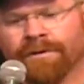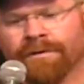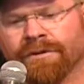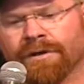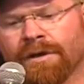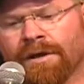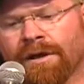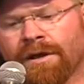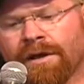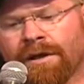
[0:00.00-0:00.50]

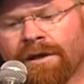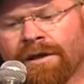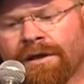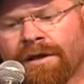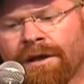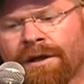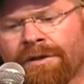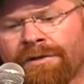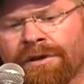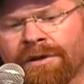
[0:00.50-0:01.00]

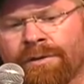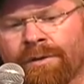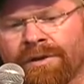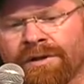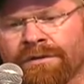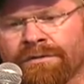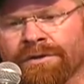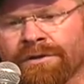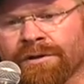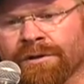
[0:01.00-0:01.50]
I think one
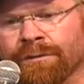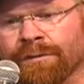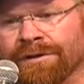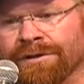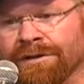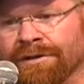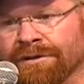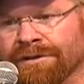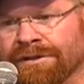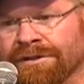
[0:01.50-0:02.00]
of the
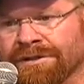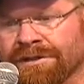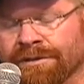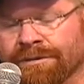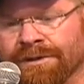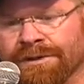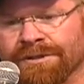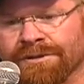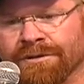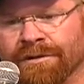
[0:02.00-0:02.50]
difficulties that
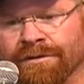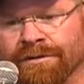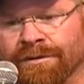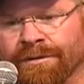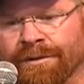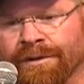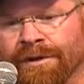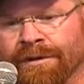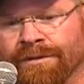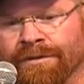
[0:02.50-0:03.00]
we struggle
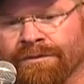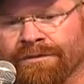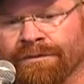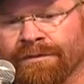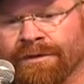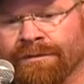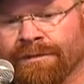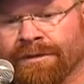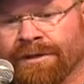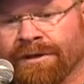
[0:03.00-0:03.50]
with is
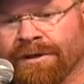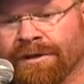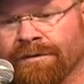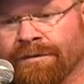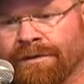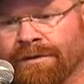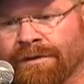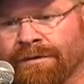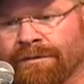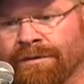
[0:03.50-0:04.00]
we've been
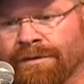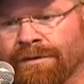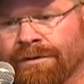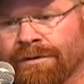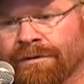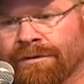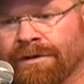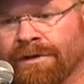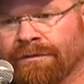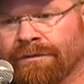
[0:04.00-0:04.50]
given a view
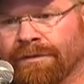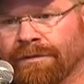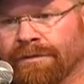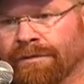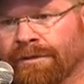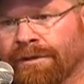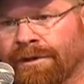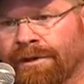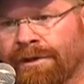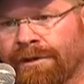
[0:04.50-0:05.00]
of
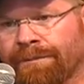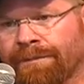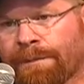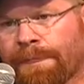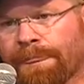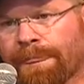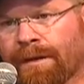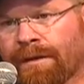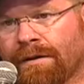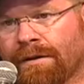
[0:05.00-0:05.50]
authority.
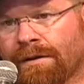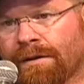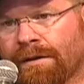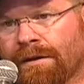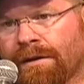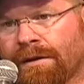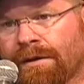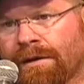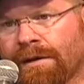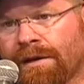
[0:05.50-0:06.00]

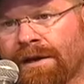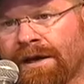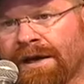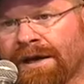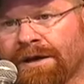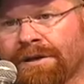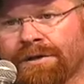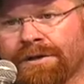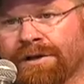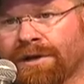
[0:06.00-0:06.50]
I
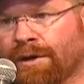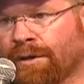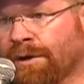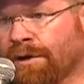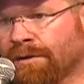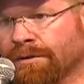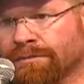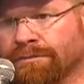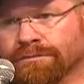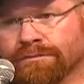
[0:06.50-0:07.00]
could
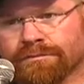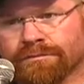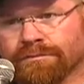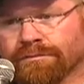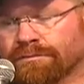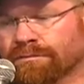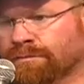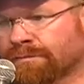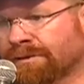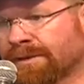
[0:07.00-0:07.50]
quote
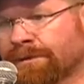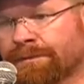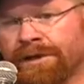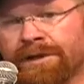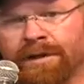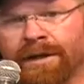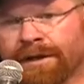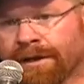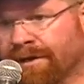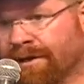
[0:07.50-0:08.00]
something
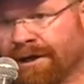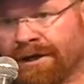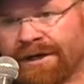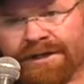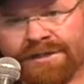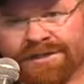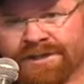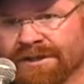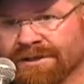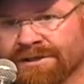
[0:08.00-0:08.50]
like
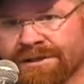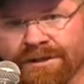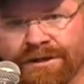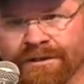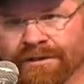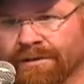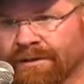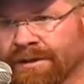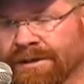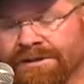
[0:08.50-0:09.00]
Kant's essay
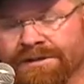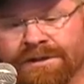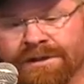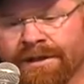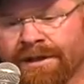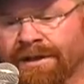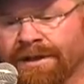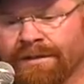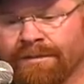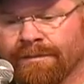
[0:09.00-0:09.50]
on what is
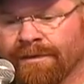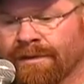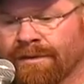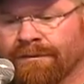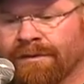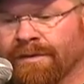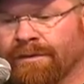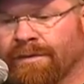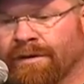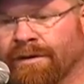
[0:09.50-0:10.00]
enlightenment if
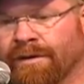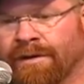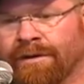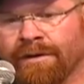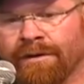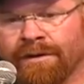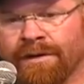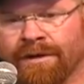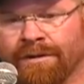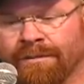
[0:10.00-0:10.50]
I wanted an
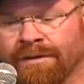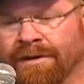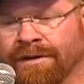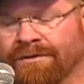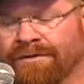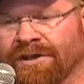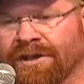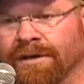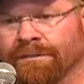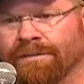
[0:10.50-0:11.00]
enlightenment
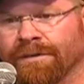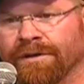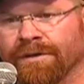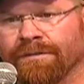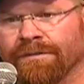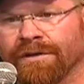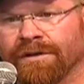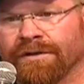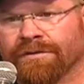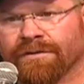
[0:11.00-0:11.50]
example of
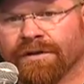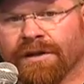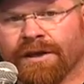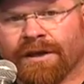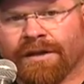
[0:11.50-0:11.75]
this.